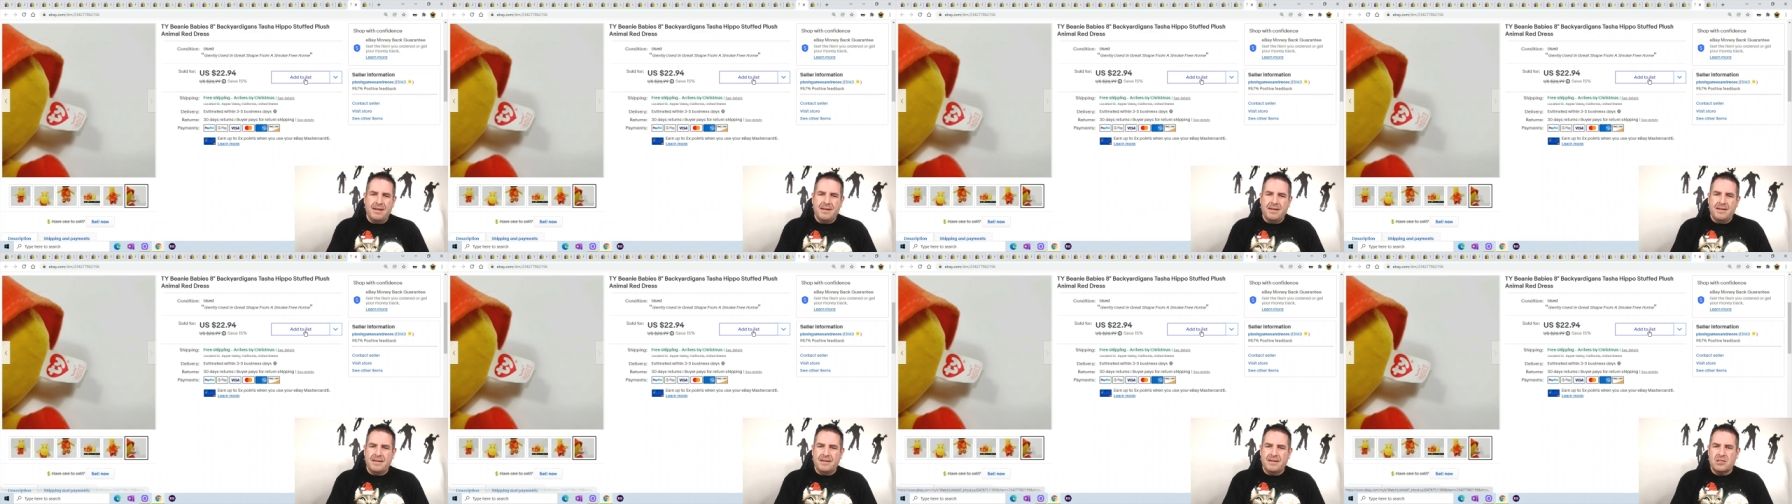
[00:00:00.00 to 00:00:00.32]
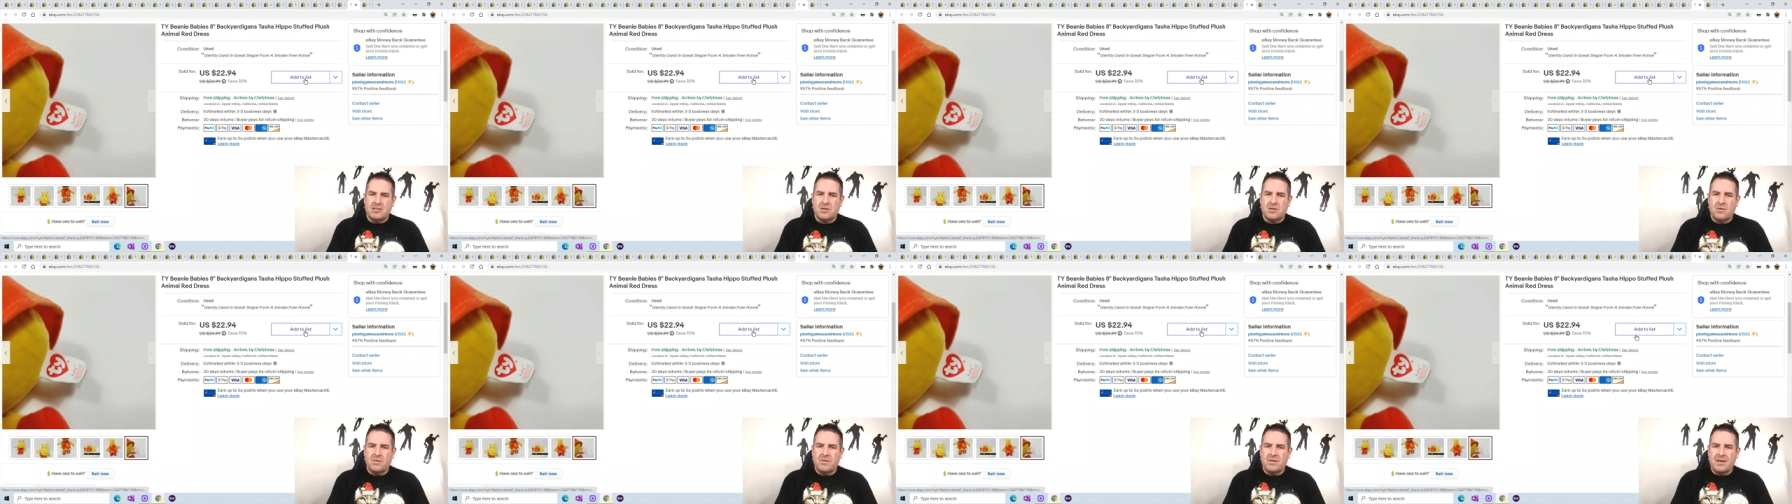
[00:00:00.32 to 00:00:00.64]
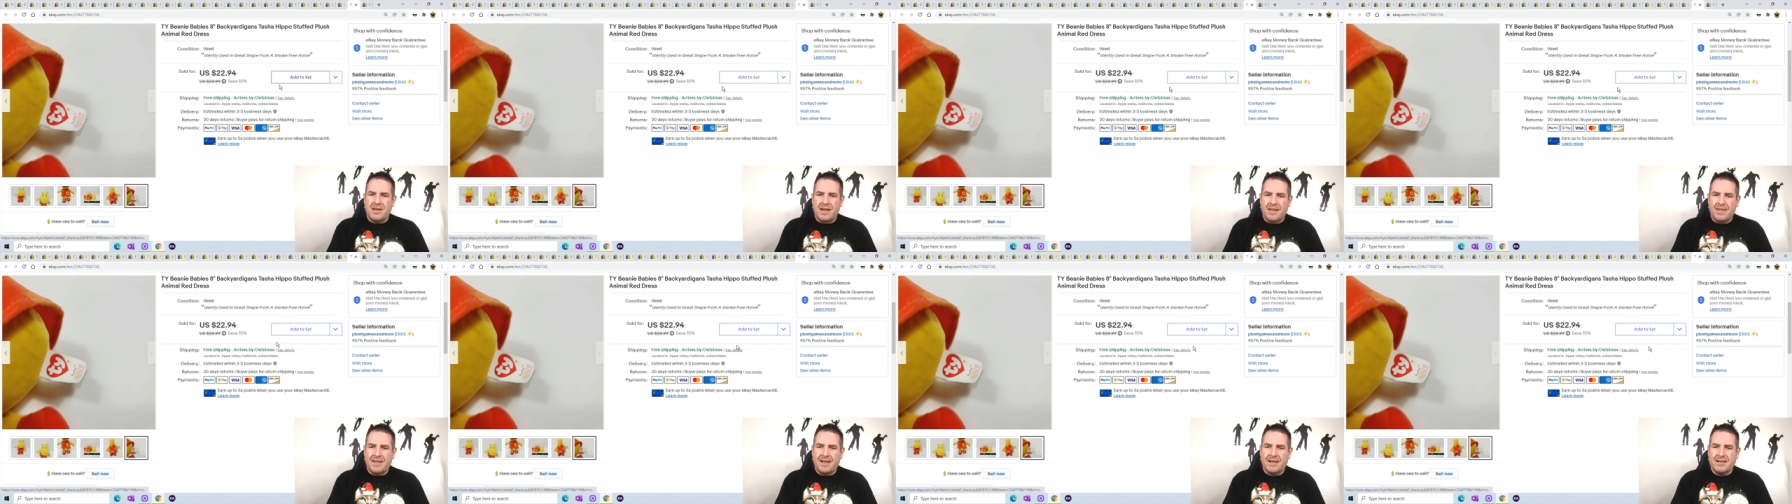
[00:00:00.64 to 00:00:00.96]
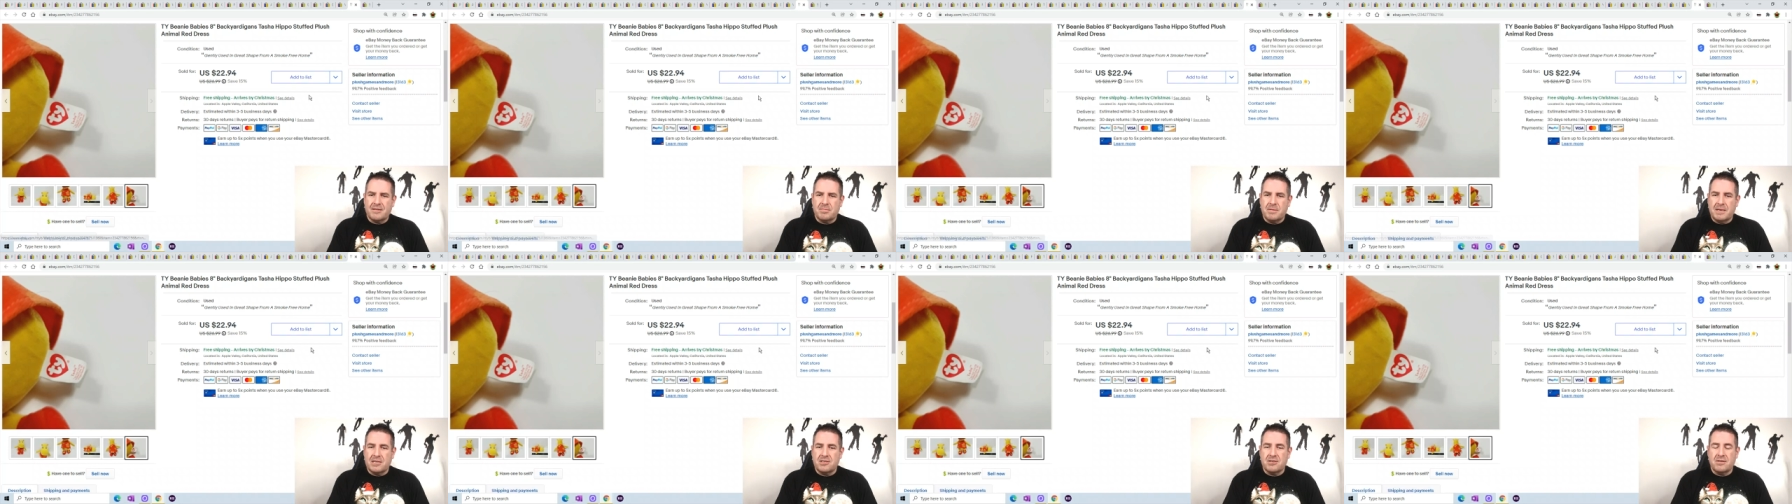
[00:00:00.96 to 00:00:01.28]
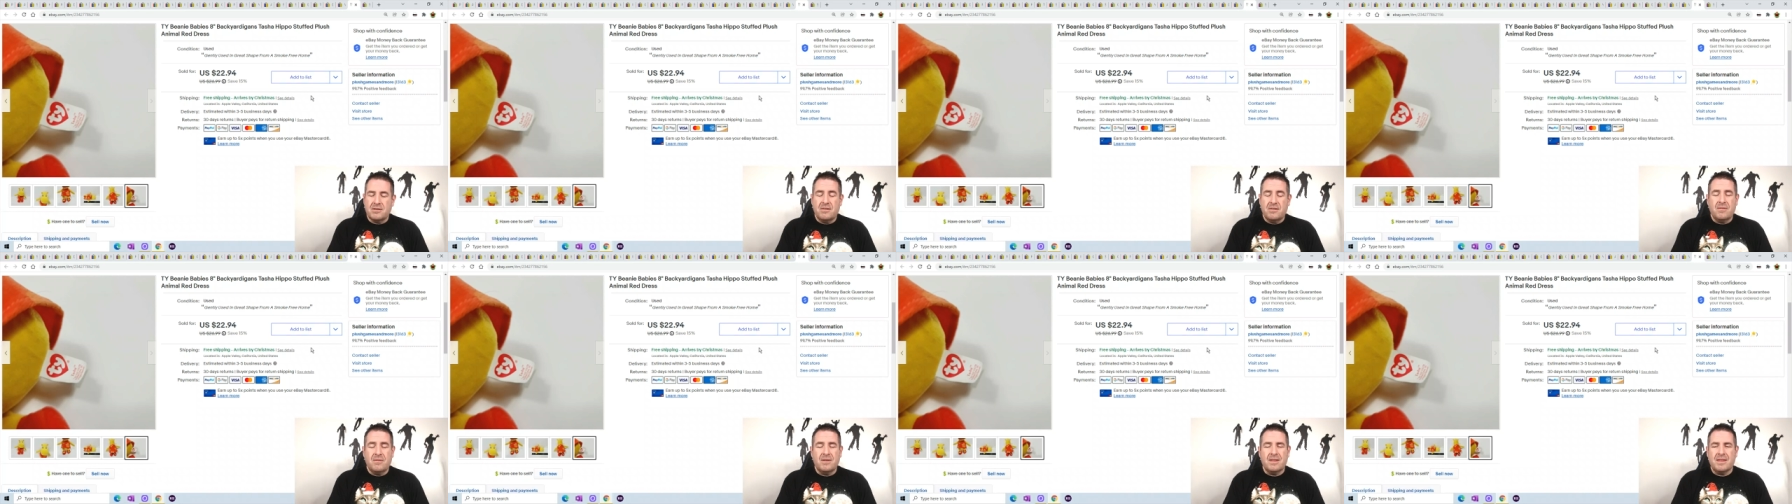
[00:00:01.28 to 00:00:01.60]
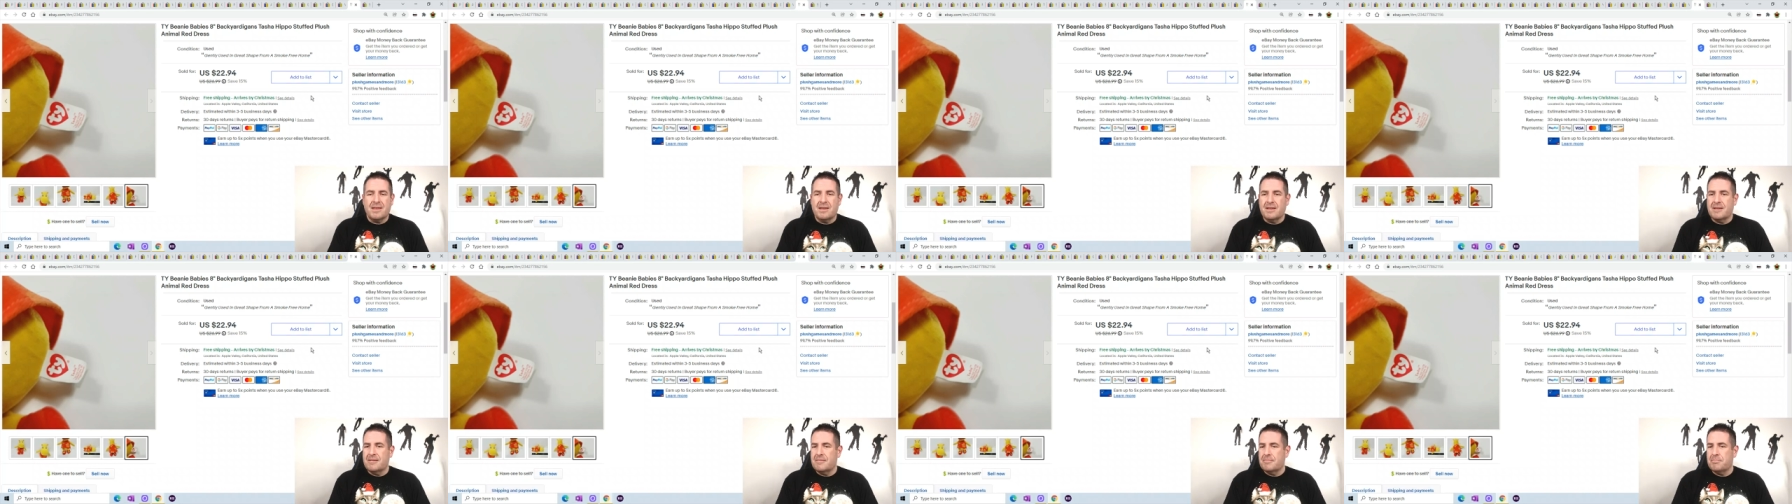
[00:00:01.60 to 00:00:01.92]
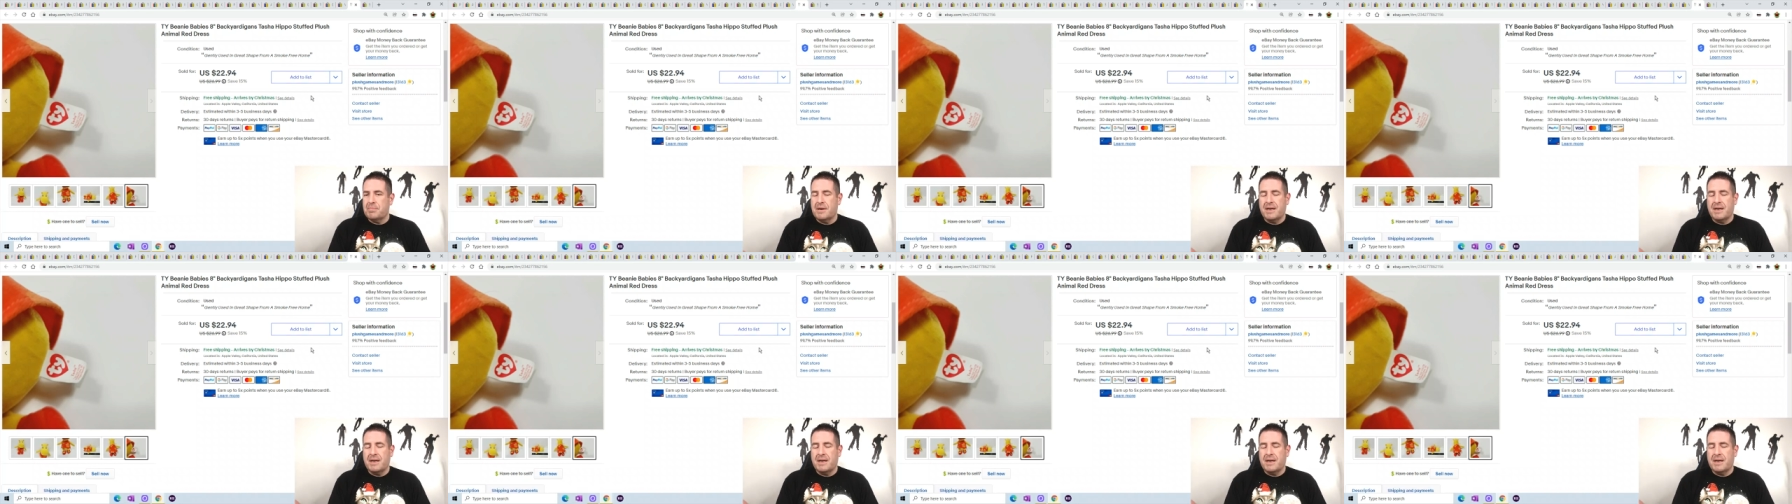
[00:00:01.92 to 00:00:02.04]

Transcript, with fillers: So nothing special with it,